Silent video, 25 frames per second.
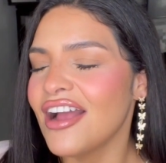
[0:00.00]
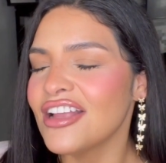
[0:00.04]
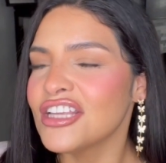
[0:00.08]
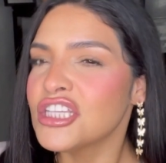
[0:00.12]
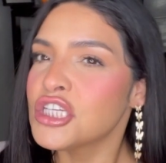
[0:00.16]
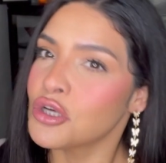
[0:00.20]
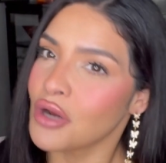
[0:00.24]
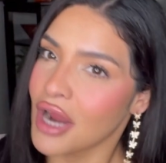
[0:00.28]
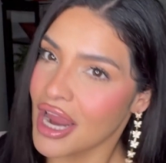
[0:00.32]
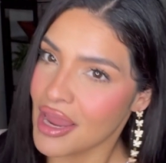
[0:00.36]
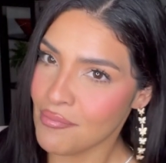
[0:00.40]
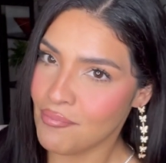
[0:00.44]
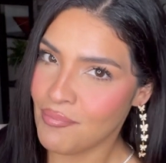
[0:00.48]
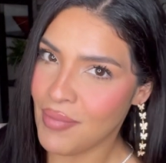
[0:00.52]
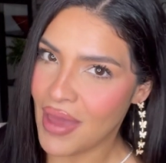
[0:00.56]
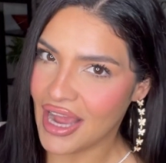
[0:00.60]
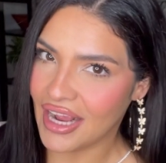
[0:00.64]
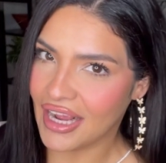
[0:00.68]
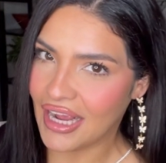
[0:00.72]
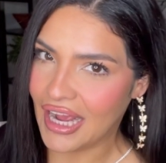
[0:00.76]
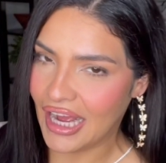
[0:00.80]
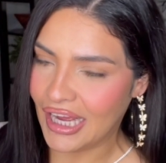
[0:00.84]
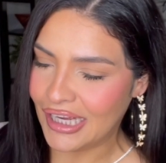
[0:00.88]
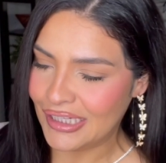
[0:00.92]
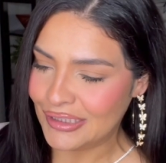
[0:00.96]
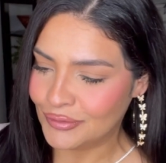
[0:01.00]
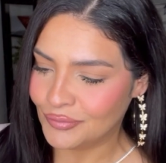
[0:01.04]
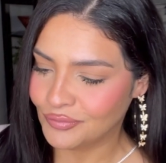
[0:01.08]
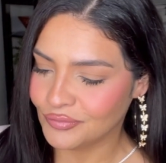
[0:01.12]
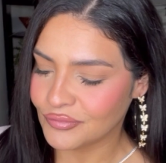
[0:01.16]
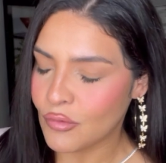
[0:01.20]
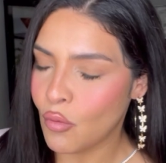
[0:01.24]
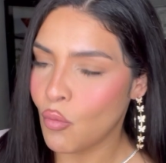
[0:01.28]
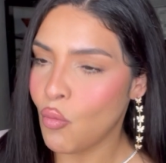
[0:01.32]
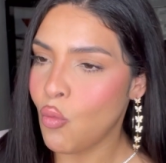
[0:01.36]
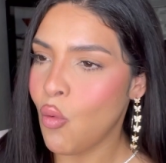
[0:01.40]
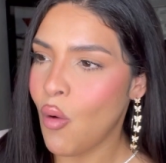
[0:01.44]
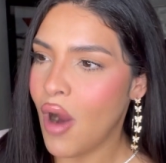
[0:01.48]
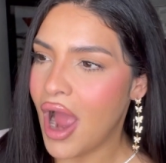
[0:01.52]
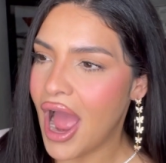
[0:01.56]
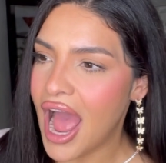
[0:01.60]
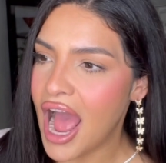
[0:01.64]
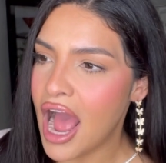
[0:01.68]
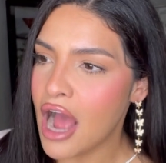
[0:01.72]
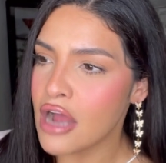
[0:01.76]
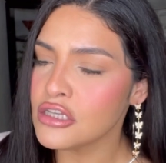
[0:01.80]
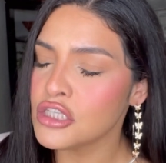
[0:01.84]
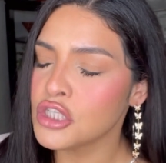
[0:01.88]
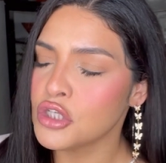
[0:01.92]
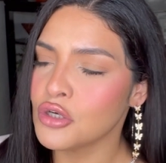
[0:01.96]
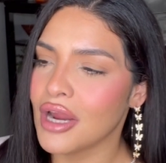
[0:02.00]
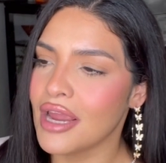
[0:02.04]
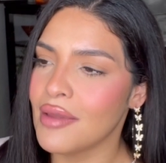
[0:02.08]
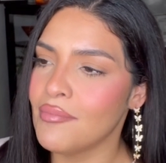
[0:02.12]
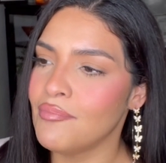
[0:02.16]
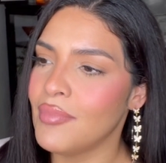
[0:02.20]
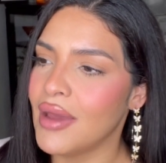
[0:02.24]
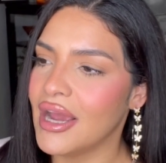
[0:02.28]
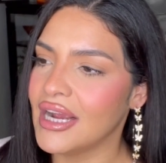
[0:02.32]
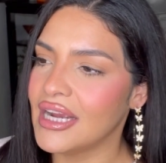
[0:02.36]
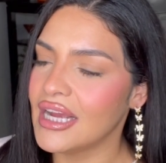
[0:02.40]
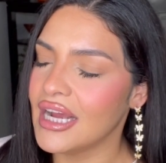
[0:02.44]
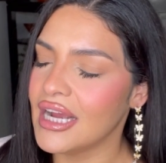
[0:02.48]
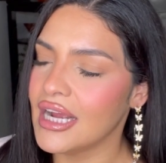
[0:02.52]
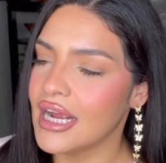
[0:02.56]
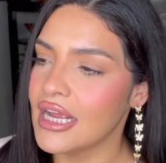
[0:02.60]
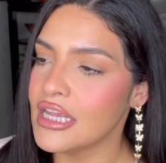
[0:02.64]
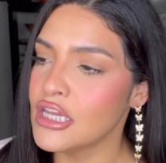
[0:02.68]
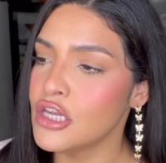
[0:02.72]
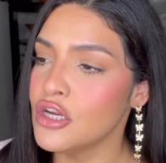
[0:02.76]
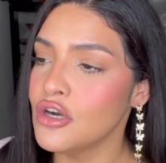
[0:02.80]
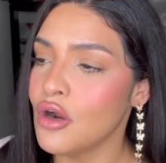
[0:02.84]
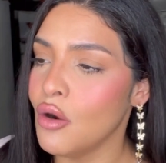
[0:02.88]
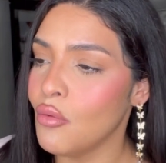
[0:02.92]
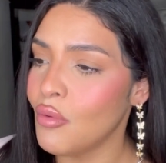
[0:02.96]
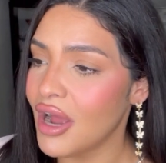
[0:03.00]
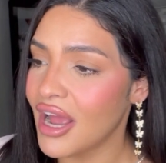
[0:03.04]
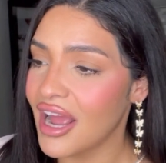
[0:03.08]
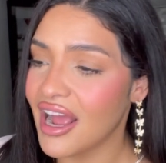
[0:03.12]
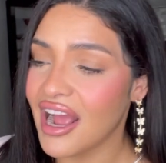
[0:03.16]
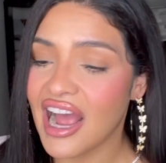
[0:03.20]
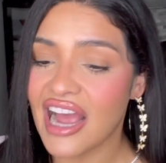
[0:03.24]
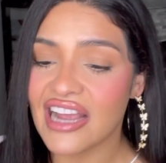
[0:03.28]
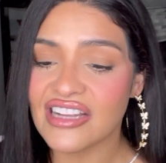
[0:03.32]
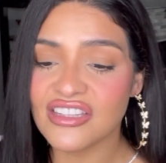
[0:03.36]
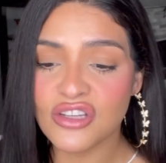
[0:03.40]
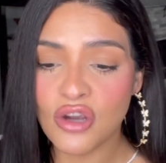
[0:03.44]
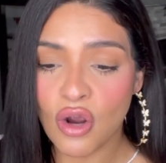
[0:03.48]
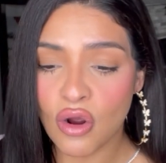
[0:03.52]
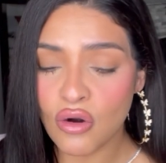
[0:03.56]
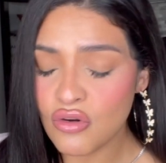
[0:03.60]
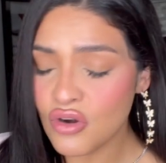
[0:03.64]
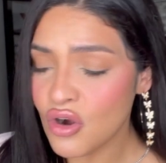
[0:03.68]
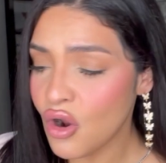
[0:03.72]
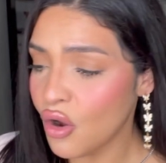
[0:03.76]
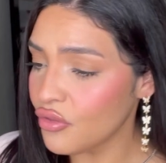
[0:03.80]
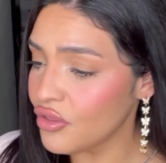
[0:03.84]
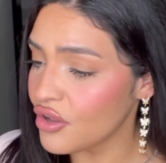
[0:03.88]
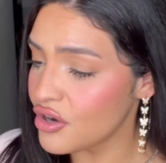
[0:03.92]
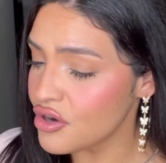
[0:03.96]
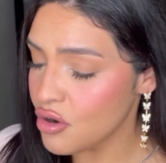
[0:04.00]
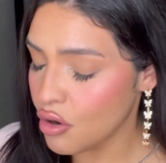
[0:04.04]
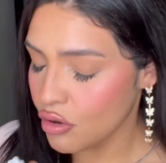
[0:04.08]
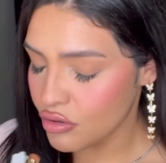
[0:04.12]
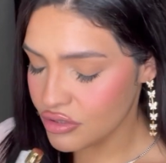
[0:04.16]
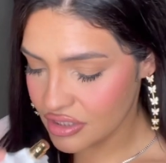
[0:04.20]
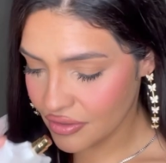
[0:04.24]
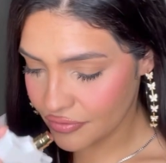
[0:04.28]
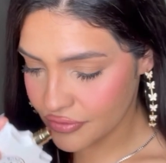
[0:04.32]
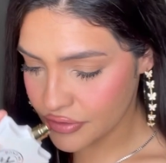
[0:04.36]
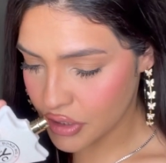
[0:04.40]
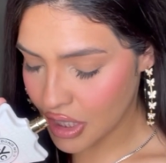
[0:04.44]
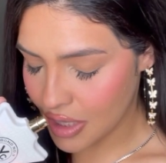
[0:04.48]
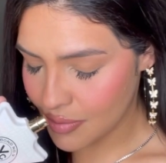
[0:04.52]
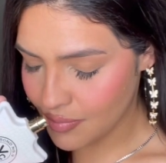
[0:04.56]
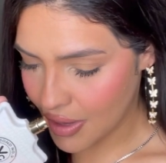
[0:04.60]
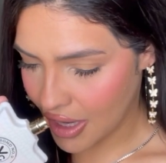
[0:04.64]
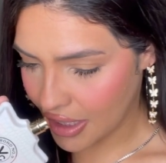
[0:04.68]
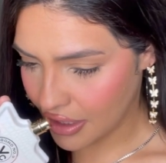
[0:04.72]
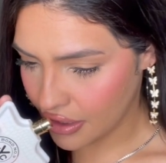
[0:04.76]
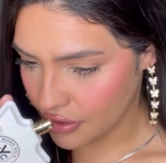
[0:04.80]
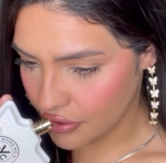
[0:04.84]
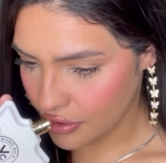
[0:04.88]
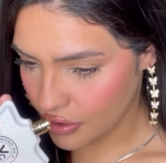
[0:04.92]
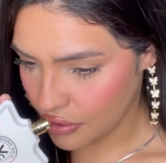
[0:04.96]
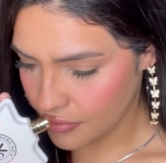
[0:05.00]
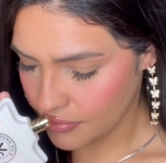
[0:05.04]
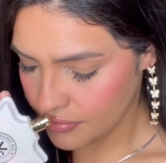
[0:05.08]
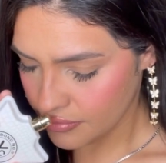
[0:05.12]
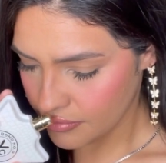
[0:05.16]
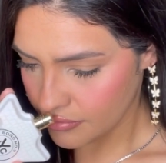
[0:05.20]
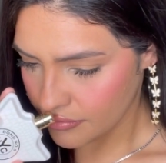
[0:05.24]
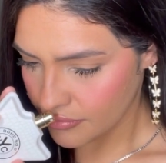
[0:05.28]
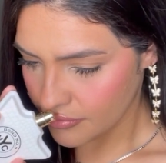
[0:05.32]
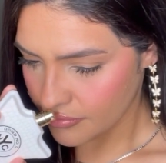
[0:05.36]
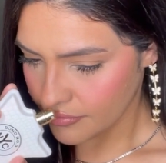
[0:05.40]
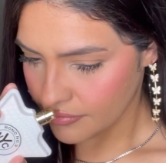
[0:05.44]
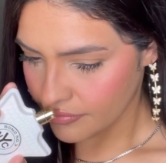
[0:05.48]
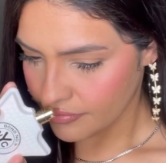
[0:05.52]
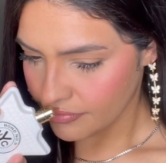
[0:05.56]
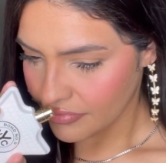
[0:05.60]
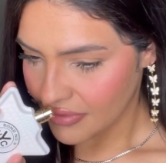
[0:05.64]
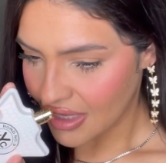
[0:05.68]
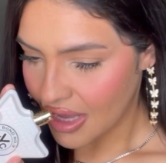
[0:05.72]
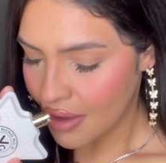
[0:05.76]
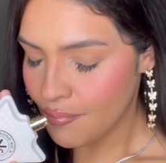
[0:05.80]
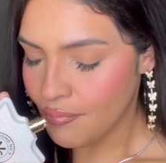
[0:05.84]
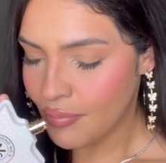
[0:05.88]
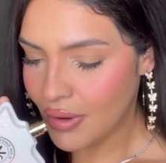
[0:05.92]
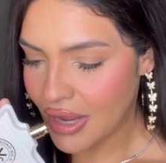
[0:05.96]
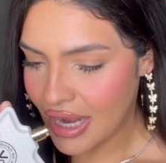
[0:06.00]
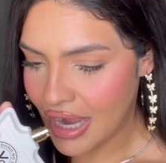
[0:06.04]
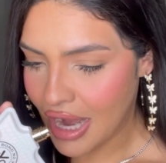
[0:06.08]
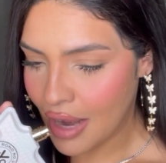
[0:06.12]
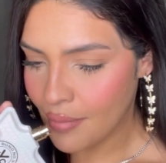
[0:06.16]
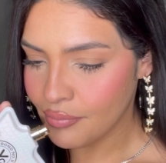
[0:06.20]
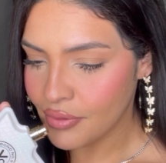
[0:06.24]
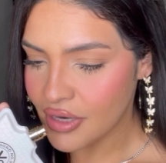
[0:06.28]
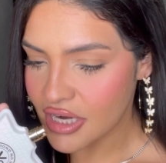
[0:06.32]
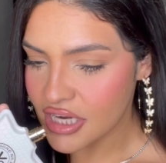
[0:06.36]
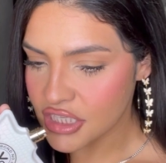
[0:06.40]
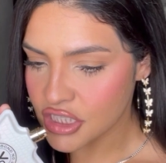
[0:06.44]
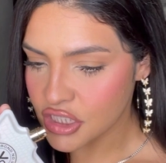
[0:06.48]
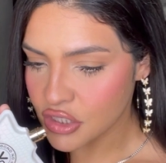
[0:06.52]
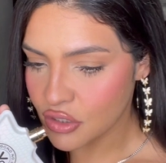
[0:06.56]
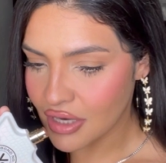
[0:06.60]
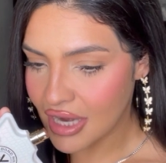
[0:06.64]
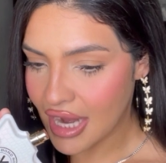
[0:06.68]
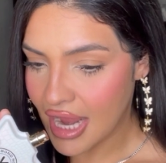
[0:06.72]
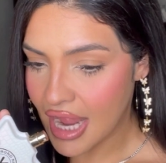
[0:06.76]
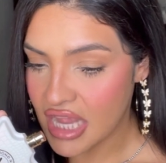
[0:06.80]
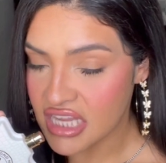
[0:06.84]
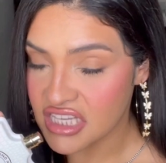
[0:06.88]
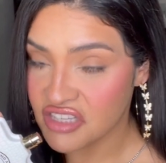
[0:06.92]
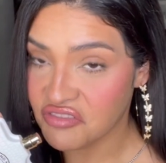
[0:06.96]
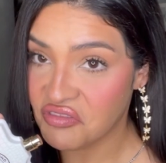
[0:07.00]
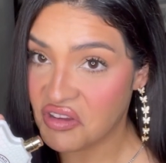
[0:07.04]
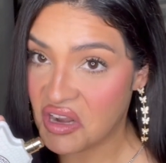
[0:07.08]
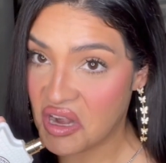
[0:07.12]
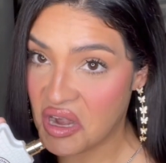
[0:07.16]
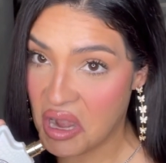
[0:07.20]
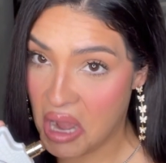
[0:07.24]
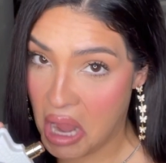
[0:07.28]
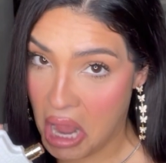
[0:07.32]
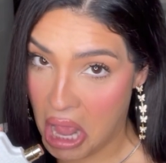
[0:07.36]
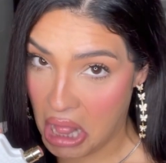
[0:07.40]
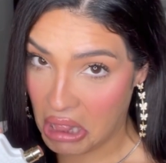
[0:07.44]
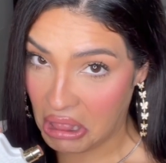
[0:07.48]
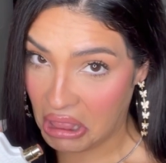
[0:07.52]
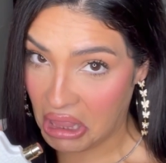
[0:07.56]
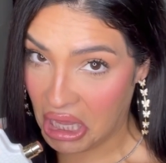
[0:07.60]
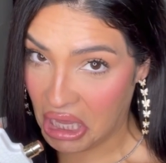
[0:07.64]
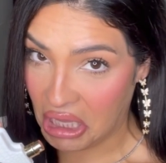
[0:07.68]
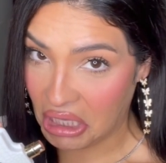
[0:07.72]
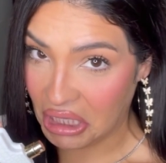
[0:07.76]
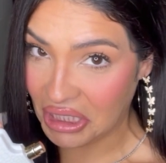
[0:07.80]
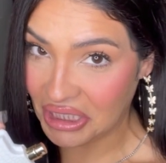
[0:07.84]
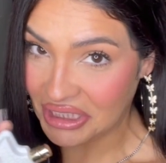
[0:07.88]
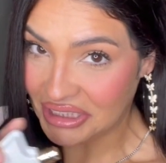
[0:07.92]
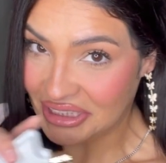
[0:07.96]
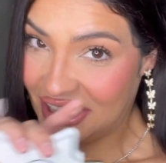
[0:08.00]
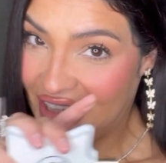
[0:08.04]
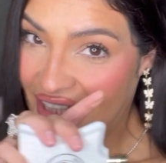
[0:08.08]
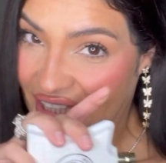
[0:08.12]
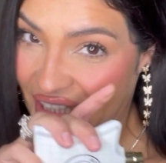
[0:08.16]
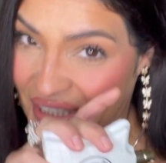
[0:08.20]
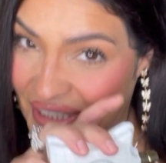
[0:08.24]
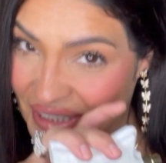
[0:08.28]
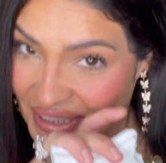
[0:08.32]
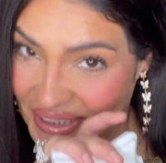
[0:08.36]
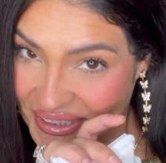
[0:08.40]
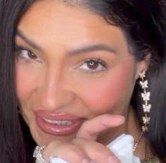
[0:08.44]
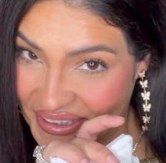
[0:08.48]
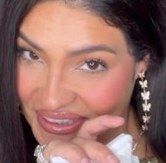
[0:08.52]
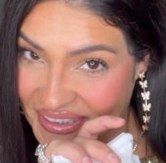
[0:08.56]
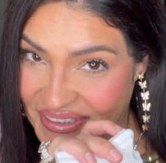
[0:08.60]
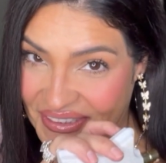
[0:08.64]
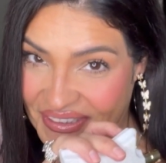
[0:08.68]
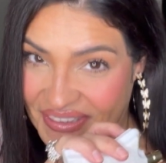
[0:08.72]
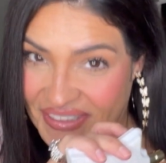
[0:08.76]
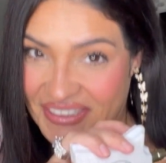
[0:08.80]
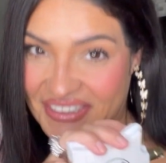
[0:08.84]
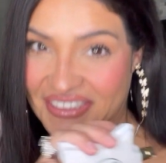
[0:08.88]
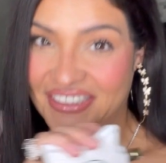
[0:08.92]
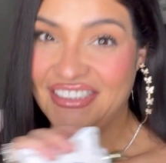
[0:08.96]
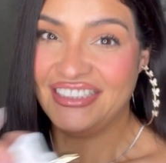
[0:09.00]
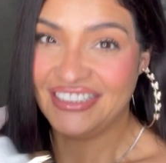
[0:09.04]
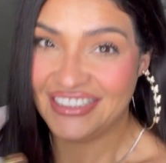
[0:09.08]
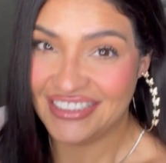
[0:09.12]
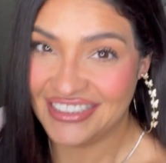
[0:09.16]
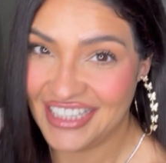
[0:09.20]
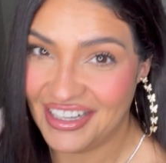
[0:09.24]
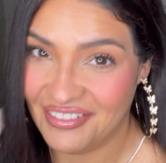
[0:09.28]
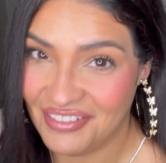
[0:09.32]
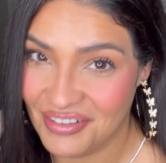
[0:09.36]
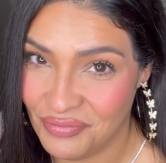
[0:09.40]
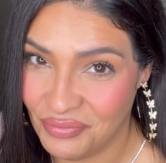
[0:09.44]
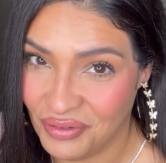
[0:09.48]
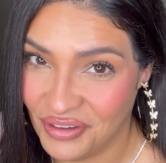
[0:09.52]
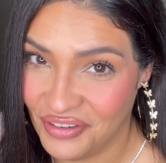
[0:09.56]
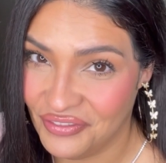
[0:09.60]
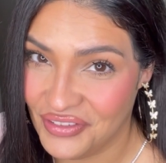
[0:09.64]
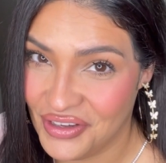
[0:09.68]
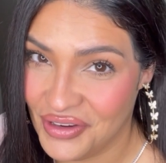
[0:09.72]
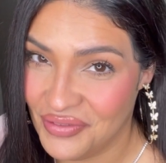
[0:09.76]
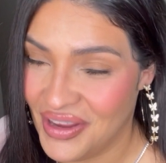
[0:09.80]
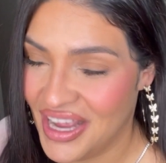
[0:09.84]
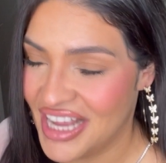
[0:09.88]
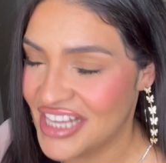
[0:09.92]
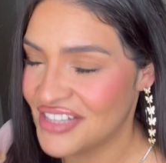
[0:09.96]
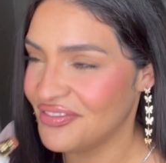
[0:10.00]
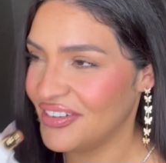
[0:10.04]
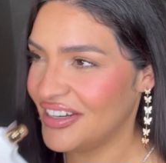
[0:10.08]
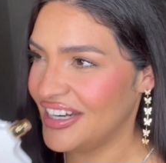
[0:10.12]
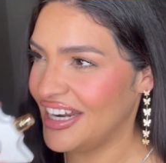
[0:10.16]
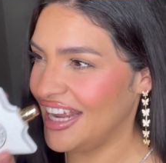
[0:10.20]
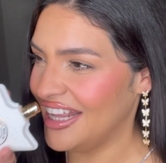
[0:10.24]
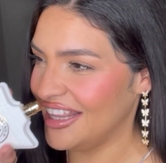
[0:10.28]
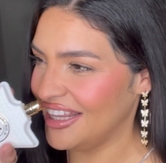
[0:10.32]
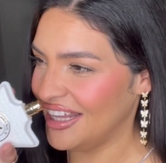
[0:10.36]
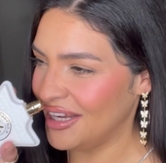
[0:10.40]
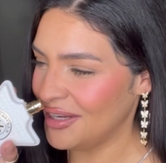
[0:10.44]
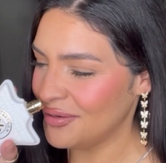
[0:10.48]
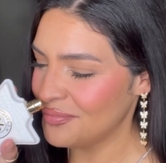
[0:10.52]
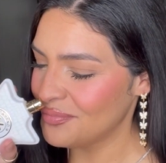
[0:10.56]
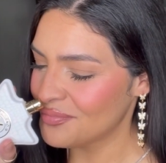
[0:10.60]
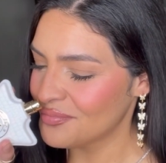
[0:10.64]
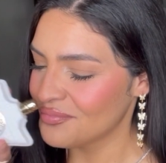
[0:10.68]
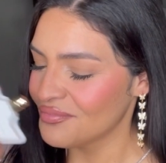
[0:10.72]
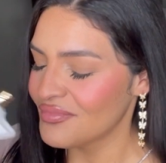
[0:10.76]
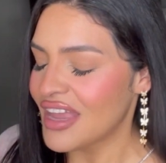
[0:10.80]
Tribeca. Wow, Tribeca. You know what? I don't know the notes of Tribeca though, but I'm pretty sure it has vanilla because every perfume has vanilla.